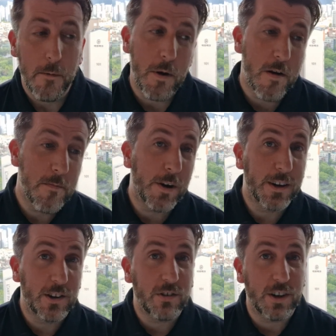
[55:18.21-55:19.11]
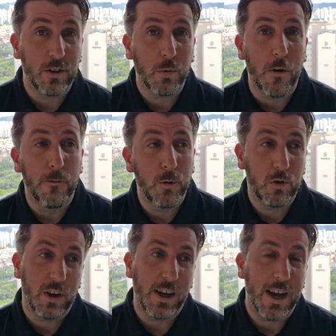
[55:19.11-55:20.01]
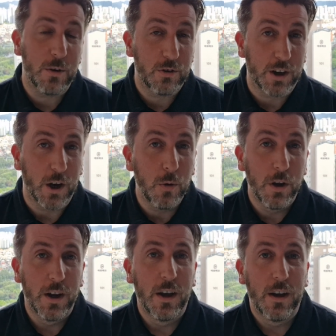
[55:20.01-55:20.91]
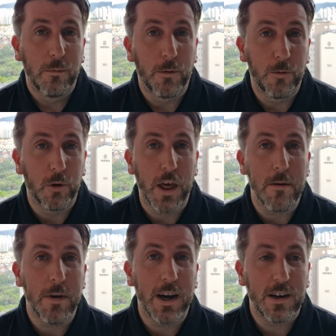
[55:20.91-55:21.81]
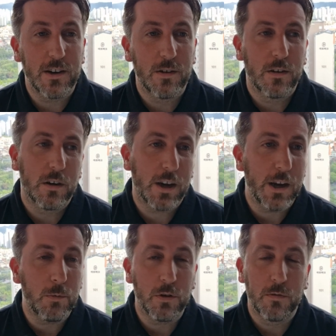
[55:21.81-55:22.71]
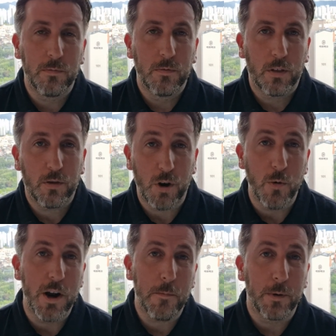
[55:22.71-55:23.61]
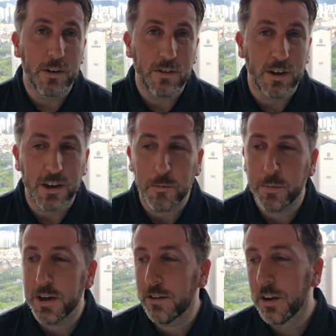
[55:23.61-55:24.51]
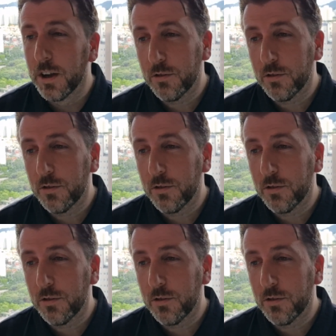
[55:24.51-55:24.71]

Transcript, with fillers: Bearing in mind, I just said as well, 48 hours ago, before that match, Kane was throwing up at the side of the pitch.